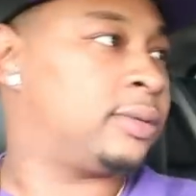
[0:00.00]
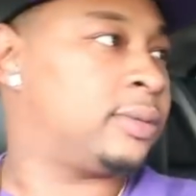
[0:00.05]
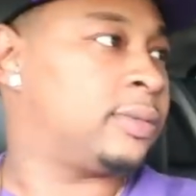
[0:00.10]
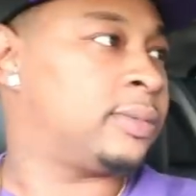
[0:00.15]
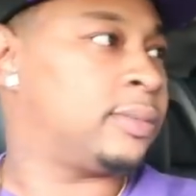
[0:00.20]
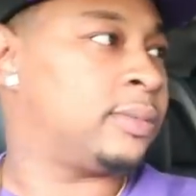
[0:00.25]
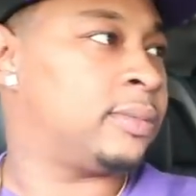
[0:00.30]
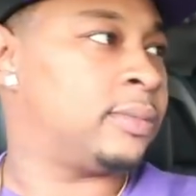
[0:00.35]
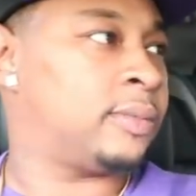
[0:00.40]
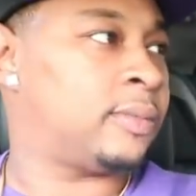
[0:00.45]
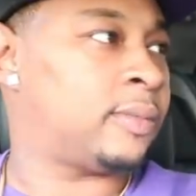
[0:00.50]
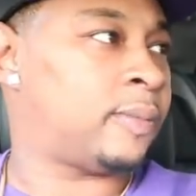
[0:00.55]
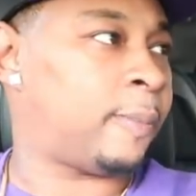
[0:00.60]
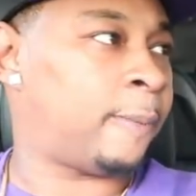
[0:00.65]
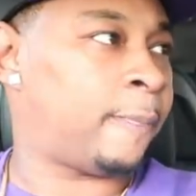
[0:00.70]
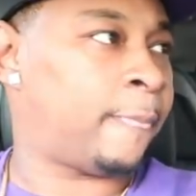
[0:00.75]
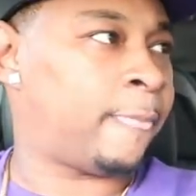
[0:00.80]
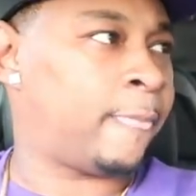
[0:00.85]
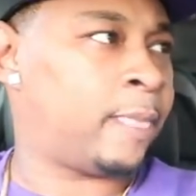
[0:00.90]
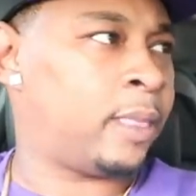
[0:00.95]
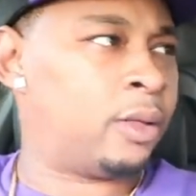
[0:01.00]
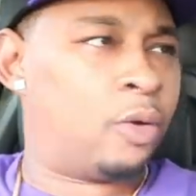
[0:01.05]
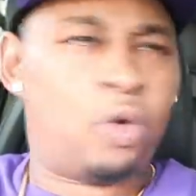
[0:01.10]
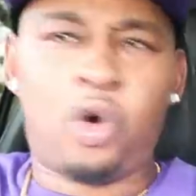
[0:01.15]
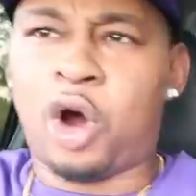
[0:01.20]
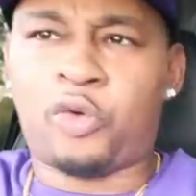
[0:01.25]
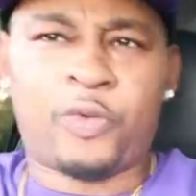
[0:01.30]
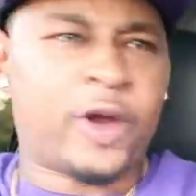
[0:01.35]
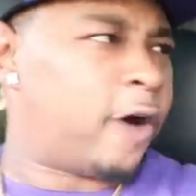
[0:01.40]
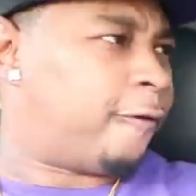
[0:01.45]
That's doodoo.
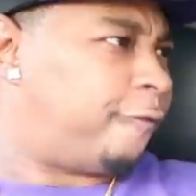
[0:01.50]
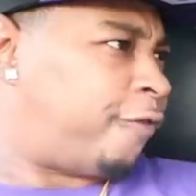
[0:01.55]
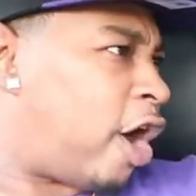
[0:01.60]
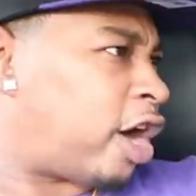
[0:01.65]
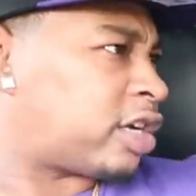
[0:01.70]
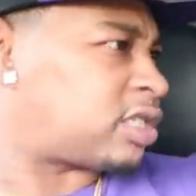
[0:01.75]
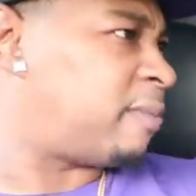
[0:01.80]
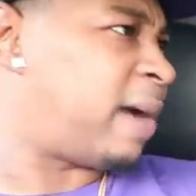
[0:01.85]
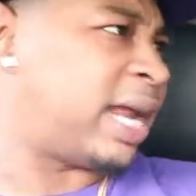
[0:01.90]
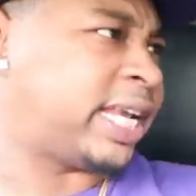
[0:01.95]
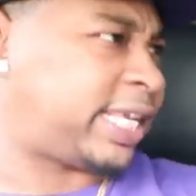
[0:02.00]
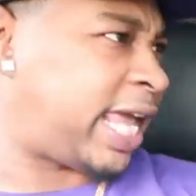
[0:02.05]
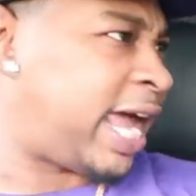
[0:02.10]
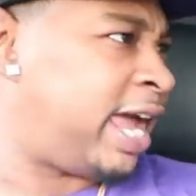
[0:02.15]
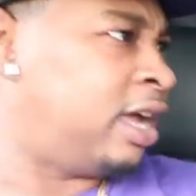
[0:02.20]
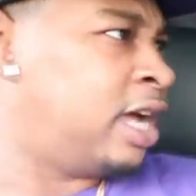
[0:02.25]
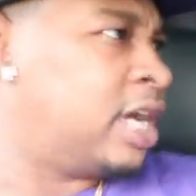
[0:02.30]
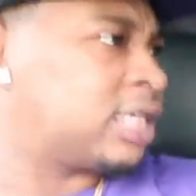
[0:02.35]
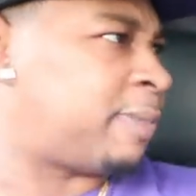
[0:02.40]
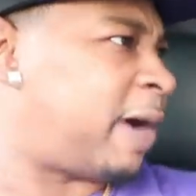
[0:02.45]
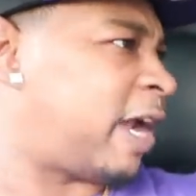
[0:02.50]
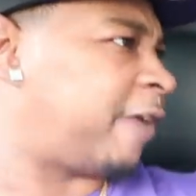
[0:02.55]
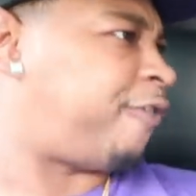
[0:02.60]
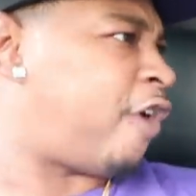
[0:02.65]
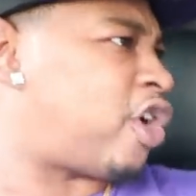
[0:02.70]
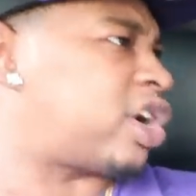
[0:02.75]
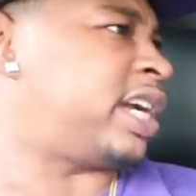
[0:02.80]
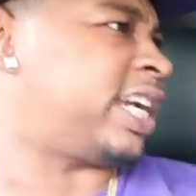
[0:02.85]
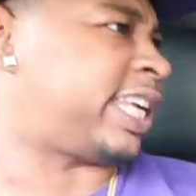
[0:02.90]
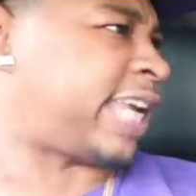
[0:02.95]
Or a real fart. Somebody can not somebody
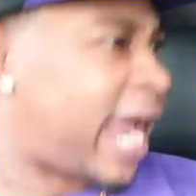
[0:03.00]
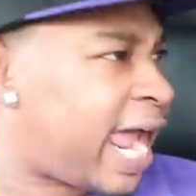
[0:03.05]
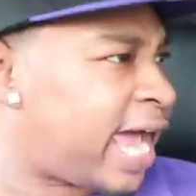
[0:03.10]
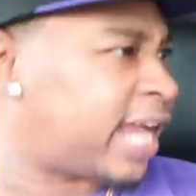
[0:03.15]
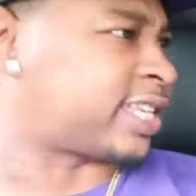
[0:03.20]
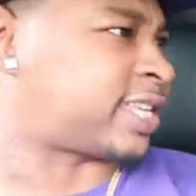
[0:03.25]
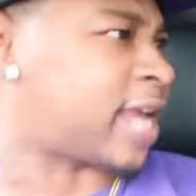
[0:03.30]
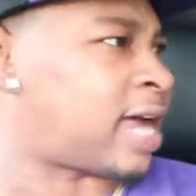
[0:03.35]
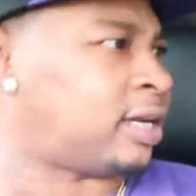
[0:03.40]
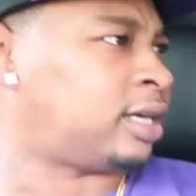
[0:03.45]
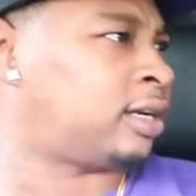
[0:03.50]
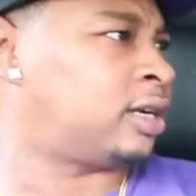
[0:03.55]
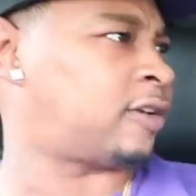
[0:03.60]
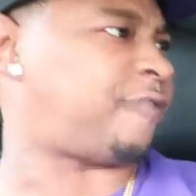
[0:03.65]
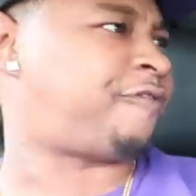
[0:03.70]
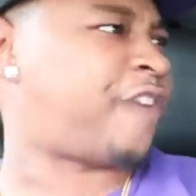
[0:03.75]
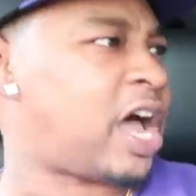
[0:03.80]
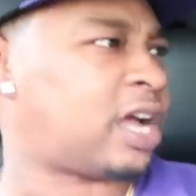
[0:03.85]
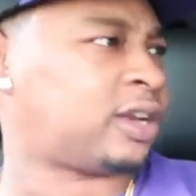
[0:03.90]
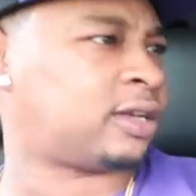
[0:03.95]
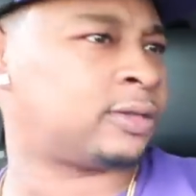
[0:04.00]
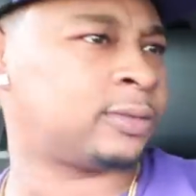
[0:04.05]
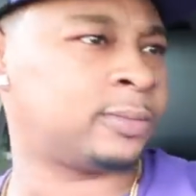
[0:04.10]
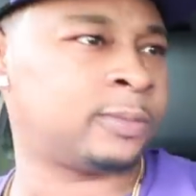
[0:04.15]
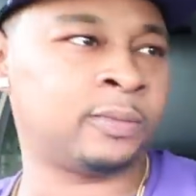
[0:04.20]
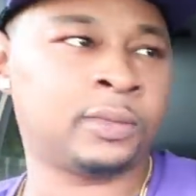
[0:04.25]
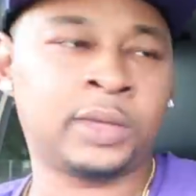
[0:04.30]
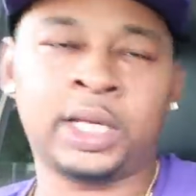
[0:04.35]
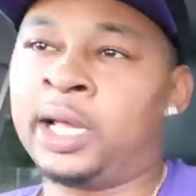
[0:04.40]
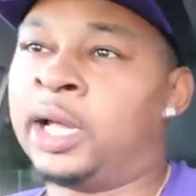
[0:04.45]
farted in the can, sir. No, but, they
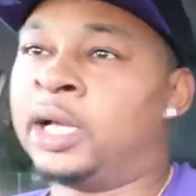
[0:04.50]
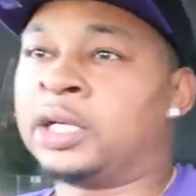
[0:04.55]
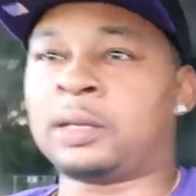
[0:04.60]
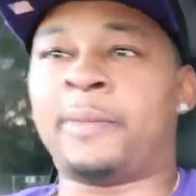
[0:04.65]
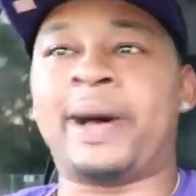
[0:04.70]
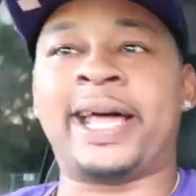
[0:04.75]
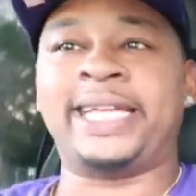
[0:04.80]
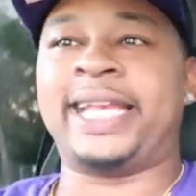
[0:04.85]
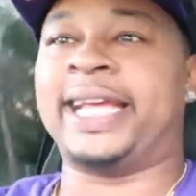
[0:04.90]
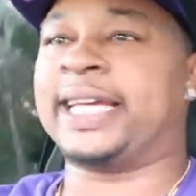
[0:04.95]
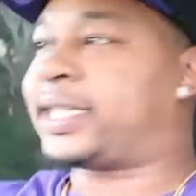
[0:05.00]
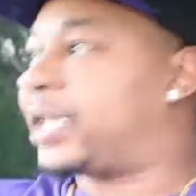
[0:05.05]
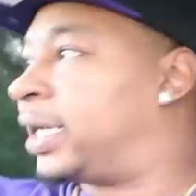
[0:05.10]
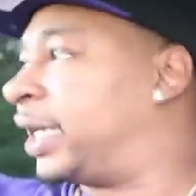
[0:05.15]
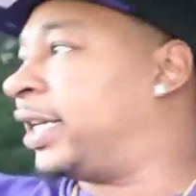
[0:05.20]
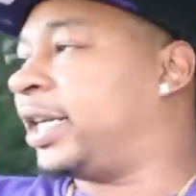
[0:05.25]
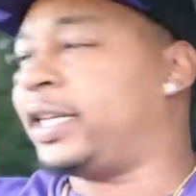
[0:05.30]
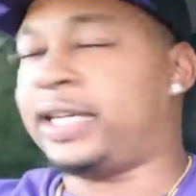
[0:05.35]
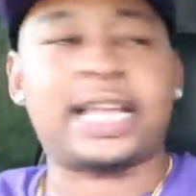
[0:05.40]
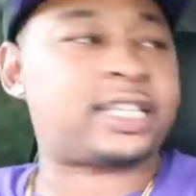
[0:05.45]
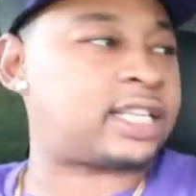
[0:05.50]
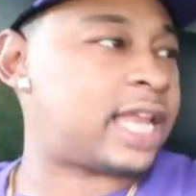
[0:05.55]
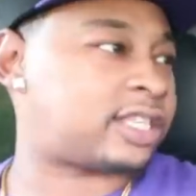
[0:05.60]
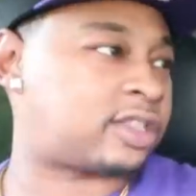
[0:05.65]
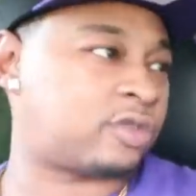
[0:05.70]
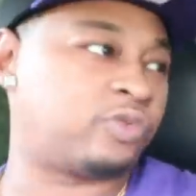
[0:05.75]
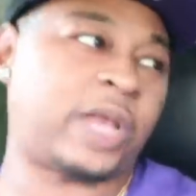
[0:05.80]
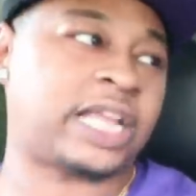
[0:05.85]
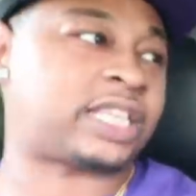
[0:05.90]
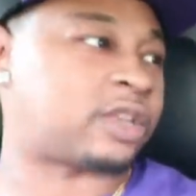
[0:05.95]
didn't. Somebody did. That's
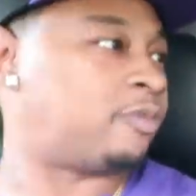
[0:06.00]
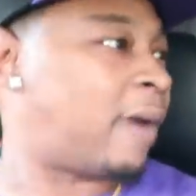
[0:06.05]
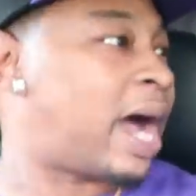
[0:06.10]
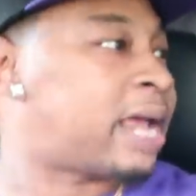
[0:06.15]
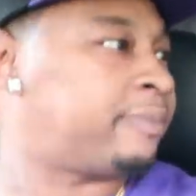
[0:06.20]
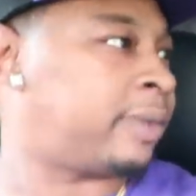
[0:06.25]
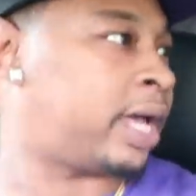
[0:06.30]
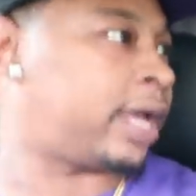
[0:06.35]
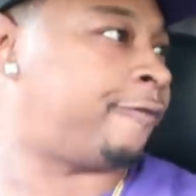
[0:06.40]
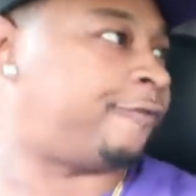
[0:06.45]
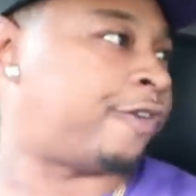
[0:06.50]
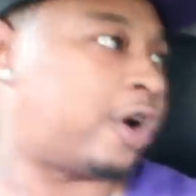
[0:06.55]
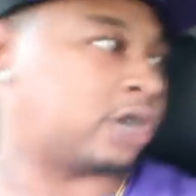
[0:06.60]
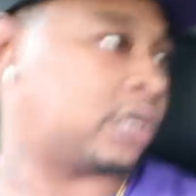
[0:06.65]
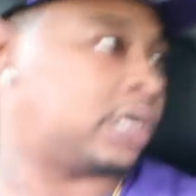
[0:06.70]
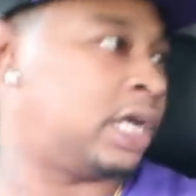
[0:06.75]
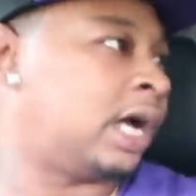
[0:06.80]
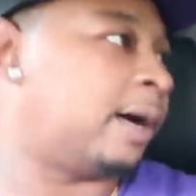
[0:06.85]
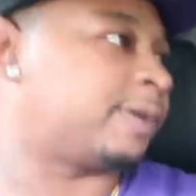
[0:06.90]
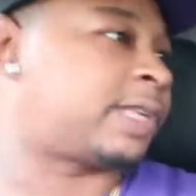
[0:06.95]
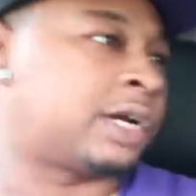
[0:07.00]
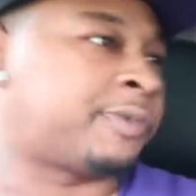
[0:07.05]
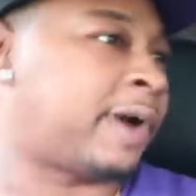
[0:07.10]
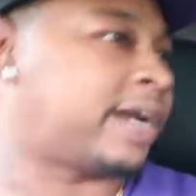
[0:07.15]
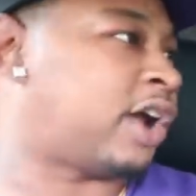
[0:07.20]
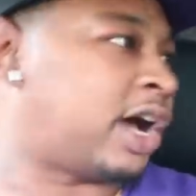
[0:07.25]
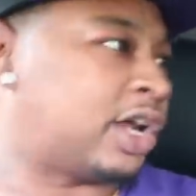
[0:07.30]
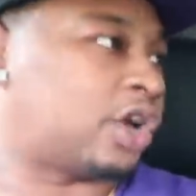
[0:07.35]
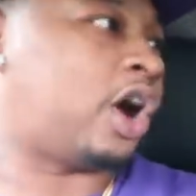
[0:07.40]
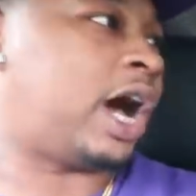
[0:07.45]
that's a, that's a white man fart. I'm telling
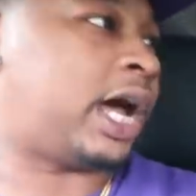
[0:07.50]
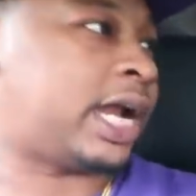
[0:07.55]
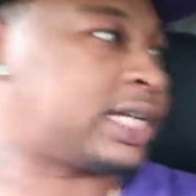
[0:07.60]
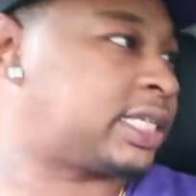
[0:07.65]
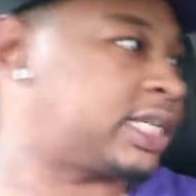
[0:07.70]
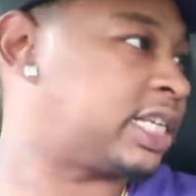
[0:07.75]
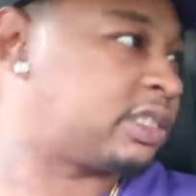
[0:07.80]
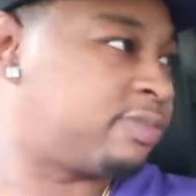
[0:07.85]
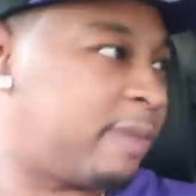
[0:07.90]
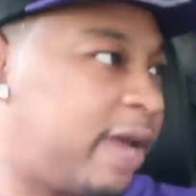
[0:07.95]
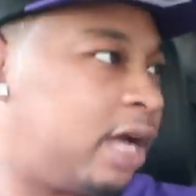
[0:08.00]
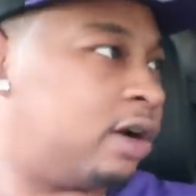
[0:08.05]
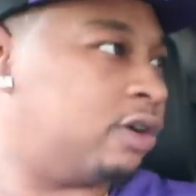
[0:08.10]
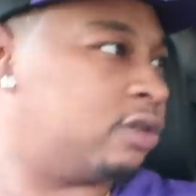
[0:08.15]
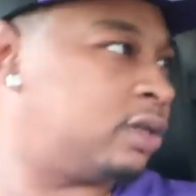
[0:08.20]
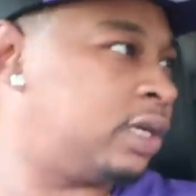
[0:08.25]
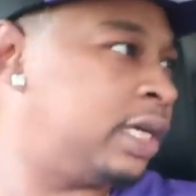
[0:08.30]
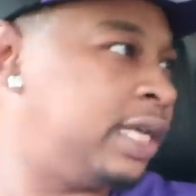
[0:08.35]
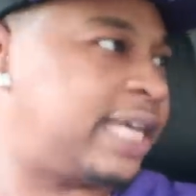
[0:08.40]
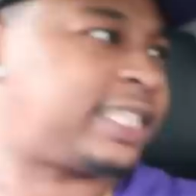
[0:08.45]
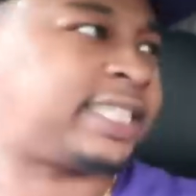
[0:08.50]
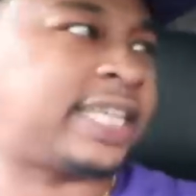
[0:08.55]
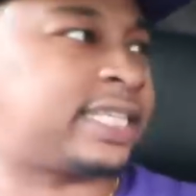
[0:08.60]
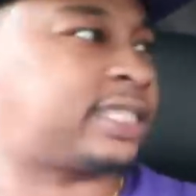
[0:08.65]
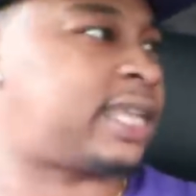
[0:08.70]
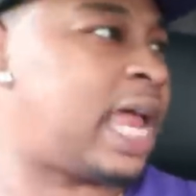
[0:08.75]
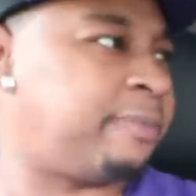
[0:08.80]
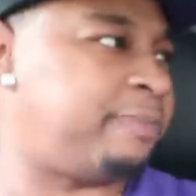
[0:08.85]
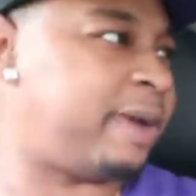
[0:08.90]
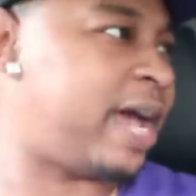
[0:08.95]
you right now. I know how that shit smell. That
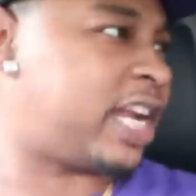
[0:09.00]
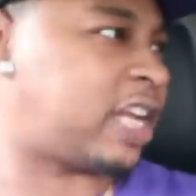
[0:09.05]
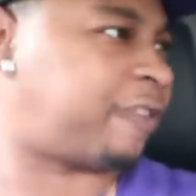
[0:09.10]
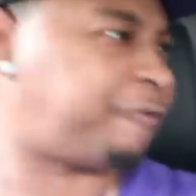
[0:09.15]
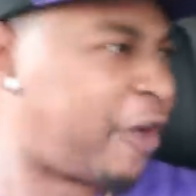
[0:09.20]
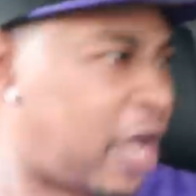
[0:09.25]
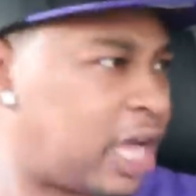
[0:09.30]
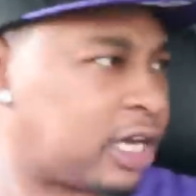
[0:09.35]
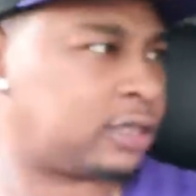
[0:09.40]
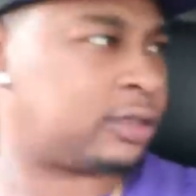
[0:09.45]
shit stink bad as a fuck.